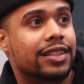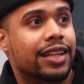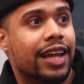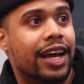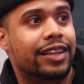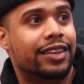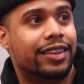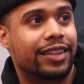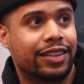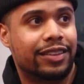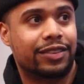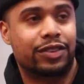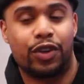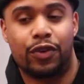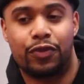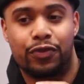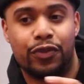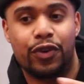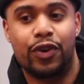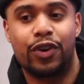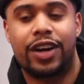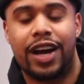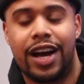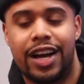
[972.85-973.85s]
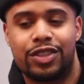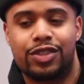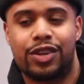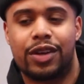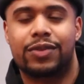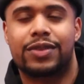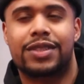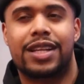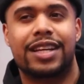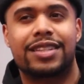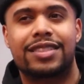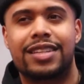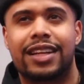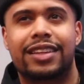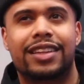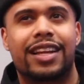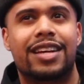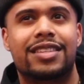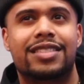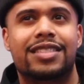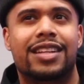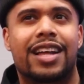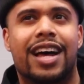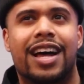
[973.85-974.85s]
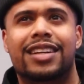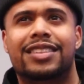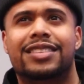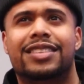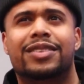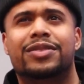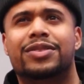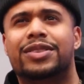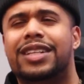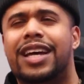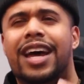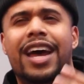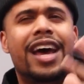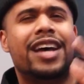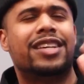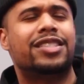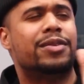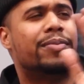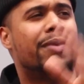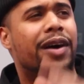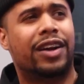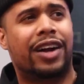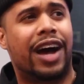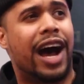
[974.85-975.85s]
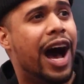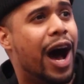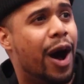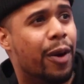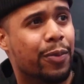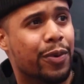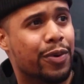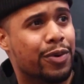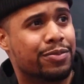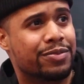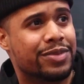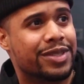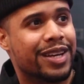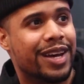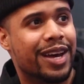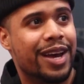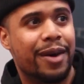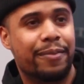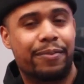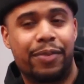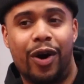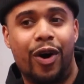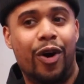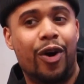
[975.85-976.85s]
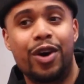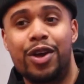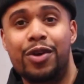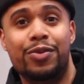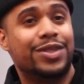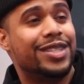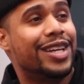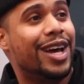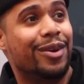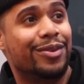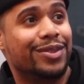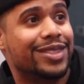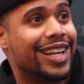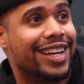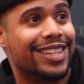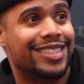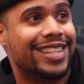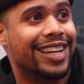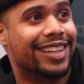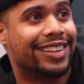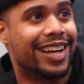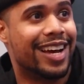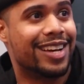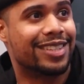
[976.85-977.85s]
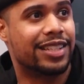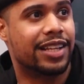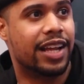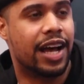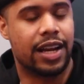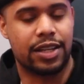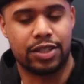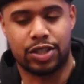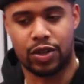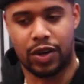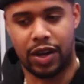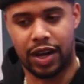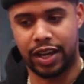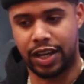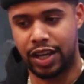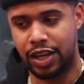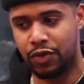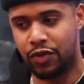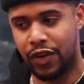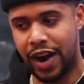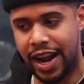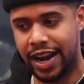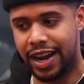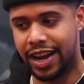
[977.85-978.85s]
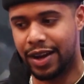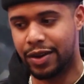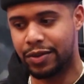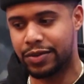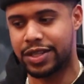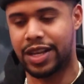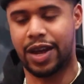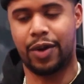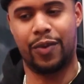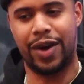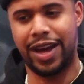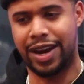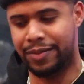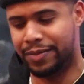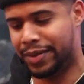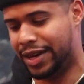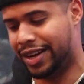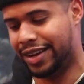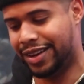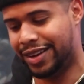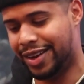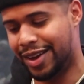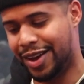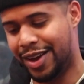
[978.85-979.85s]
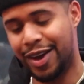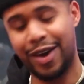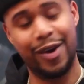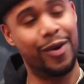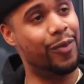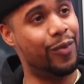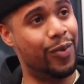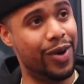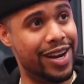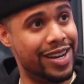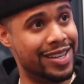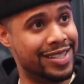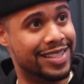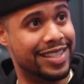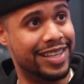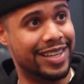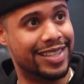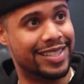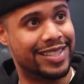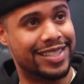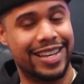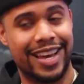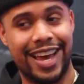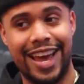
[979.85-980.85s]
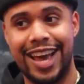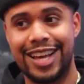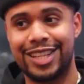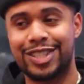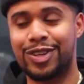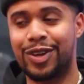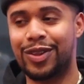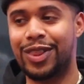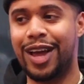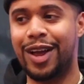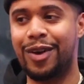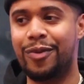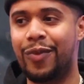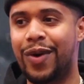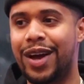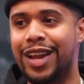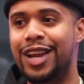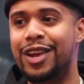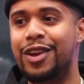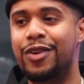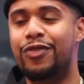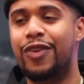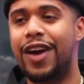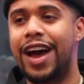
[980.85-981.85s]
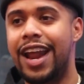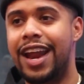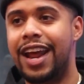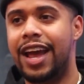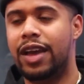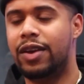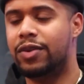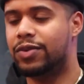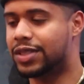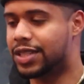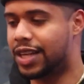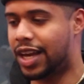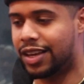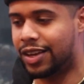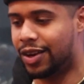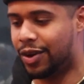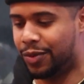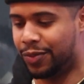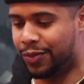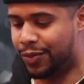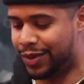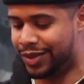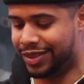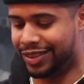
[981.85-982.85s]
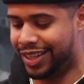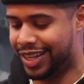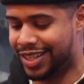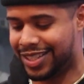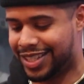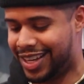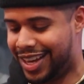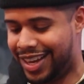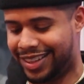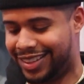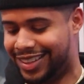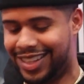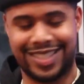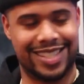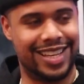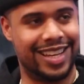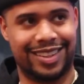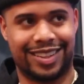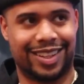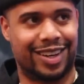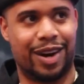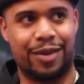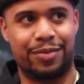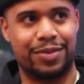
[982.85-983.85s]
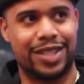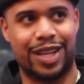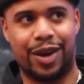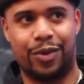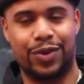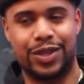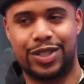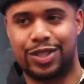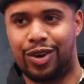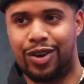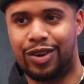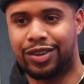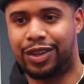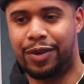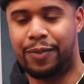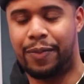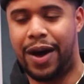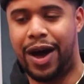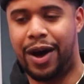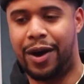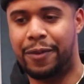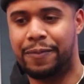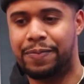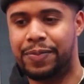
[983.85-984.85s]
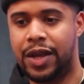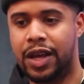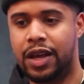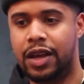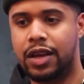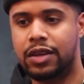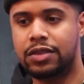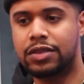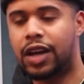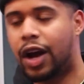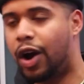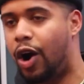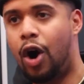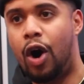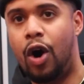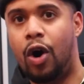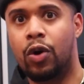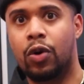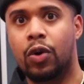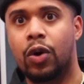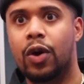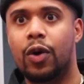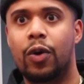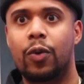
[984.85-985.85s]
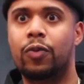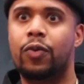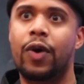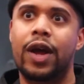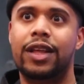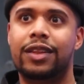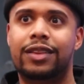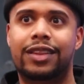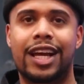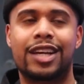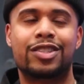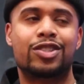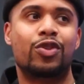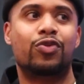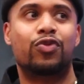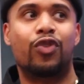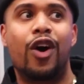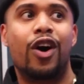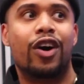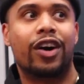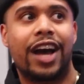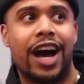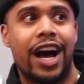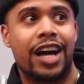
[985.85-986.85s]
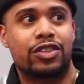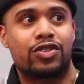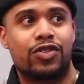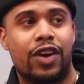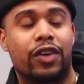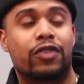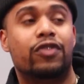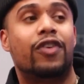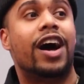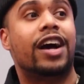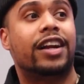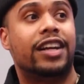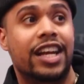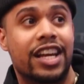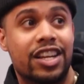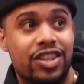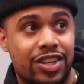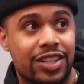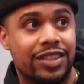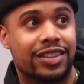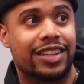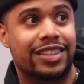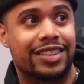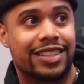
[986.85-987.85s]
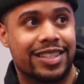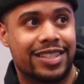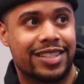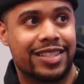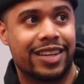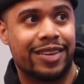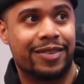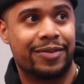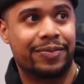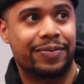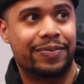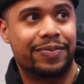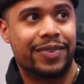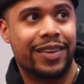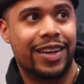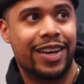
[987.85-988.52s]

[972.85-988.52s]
Like the full contract was like $10,000, it was an X amount of albums, but all he was getting was like $10,000. So like he read it, he was like, wait a minute, what is this? Right. So then when he read it, he was like, yo, this ain't the numbers that we talked about. He was like, oh, wait, that's the wrong contract. Roc Nation did this to him.